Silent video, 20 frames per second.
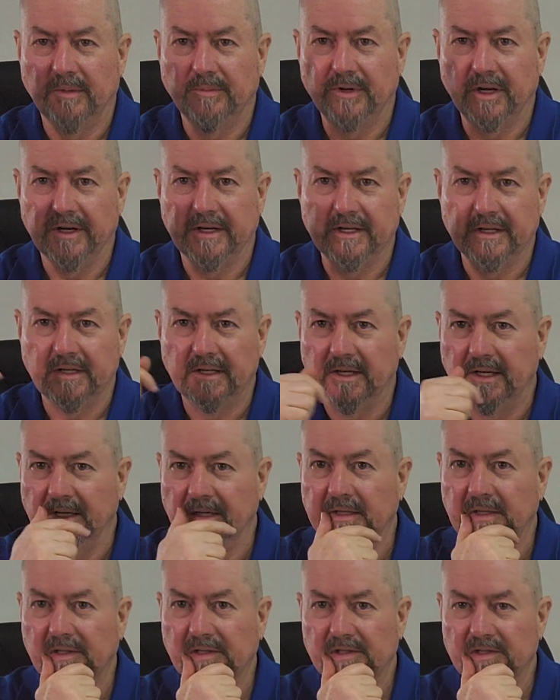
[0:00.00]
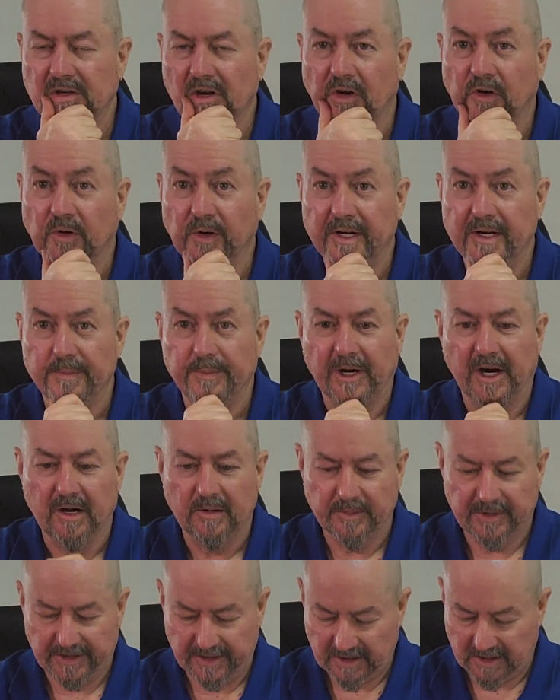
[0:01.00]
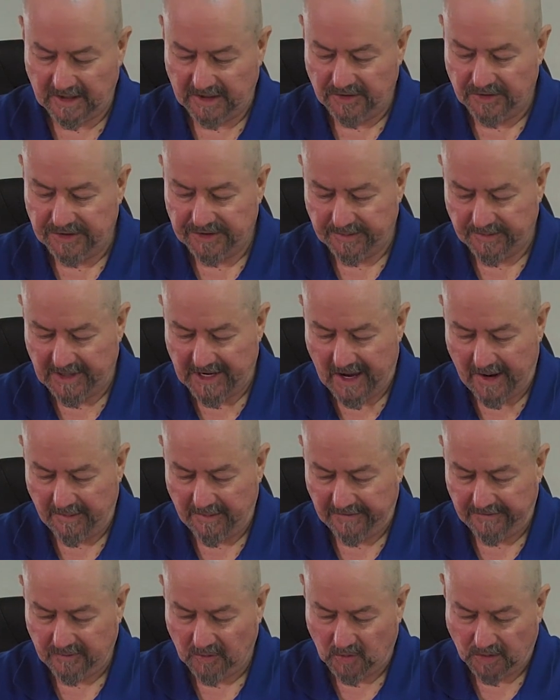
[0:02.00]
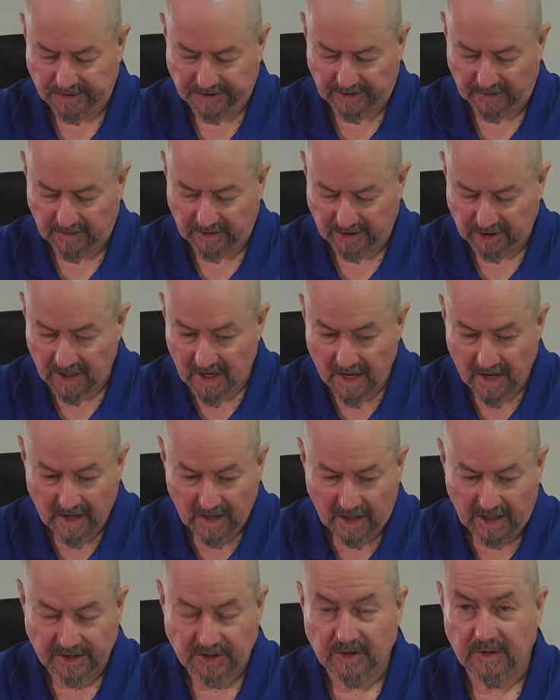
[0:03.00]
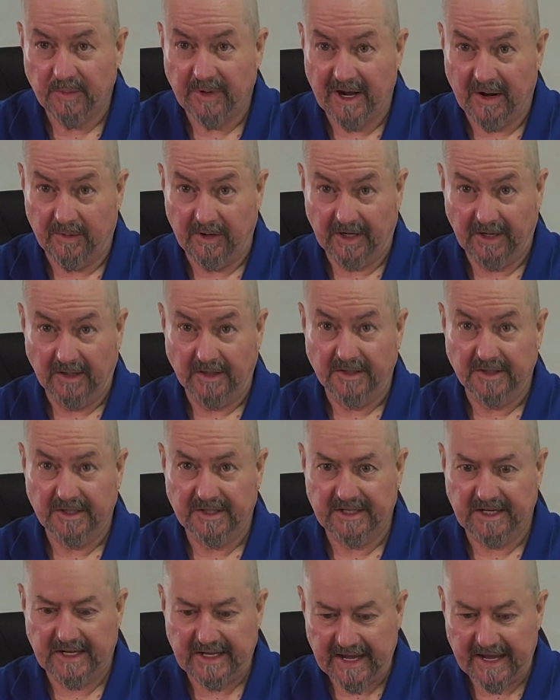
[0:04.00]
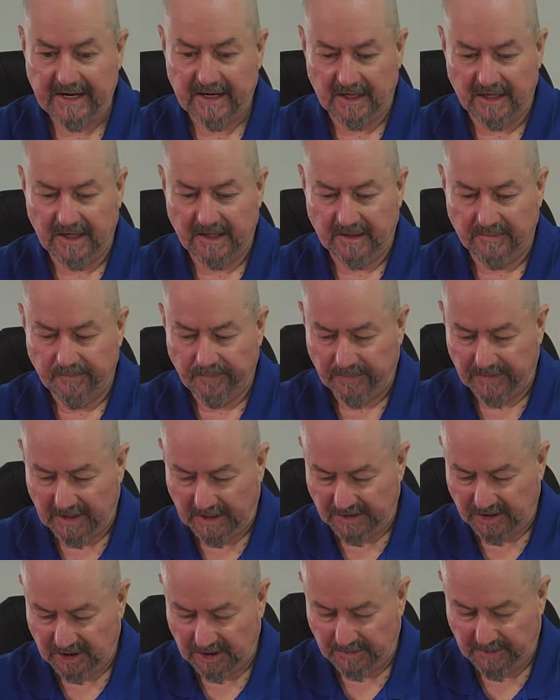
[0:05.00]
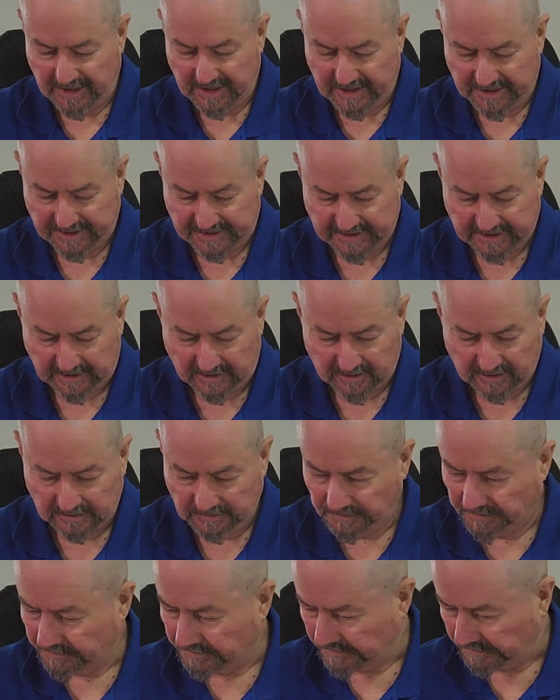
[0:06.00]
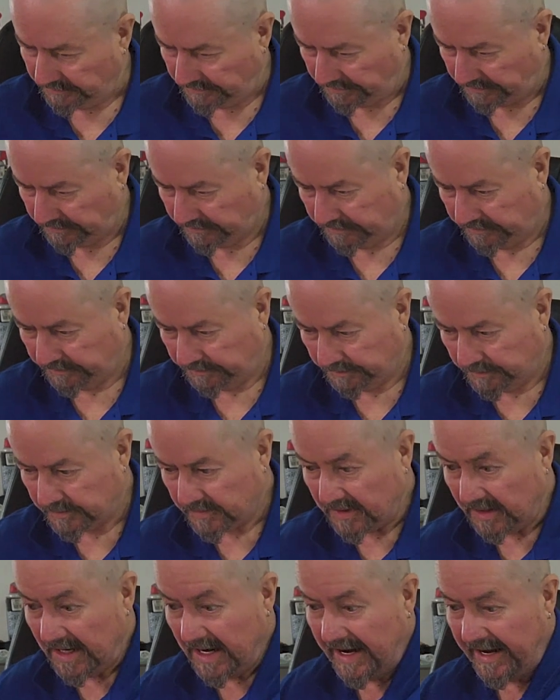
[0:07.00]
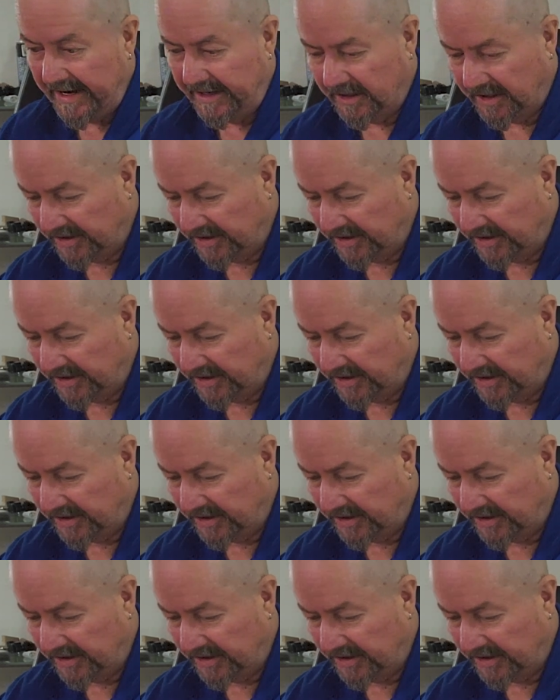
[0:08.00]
not in the concrete apartment that I used to be at before, so I should be able to get a GPS signal. And I